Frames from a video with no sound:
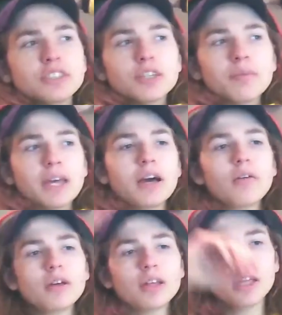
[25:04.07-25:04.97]
that's coming
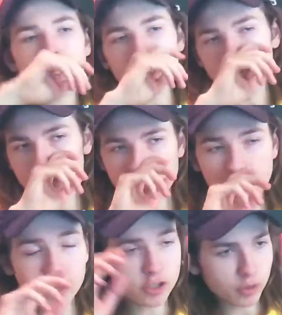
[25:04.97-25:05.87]
out in any
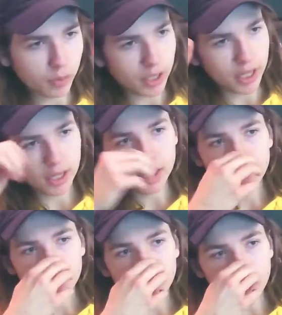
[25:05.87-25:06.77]
major way.
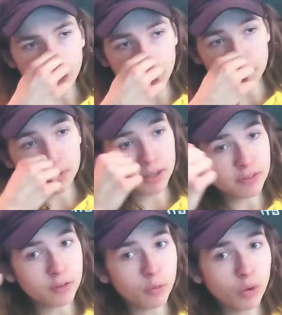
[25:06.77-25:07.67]
But if
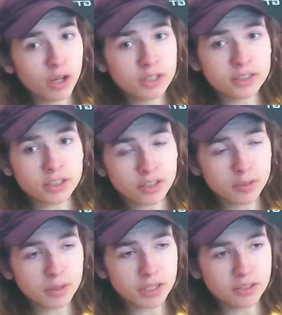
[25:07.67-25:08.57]
it was, it could
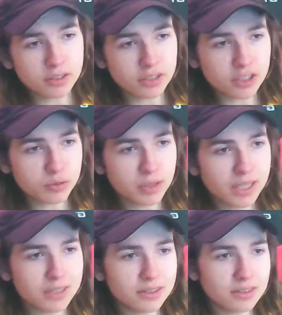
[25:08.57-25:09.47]
have been easily
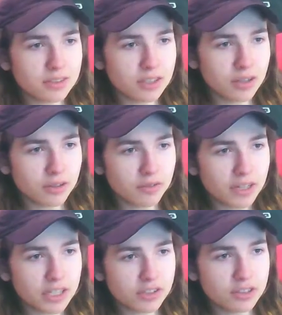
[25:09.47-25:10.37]
explained as, you know, the
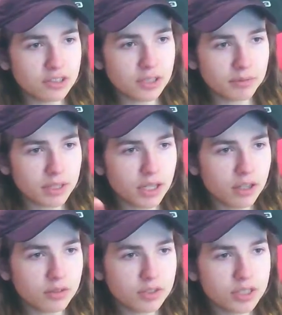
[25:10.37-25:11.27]
Flash did something,
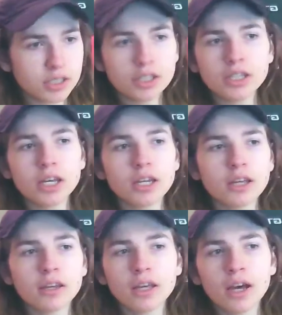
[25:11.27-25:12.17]
oh stinky, yada
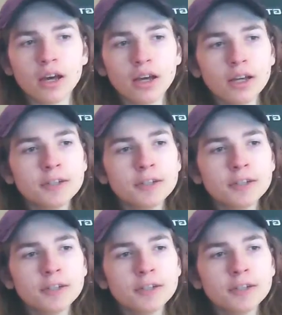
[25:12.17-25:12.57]
yada yada.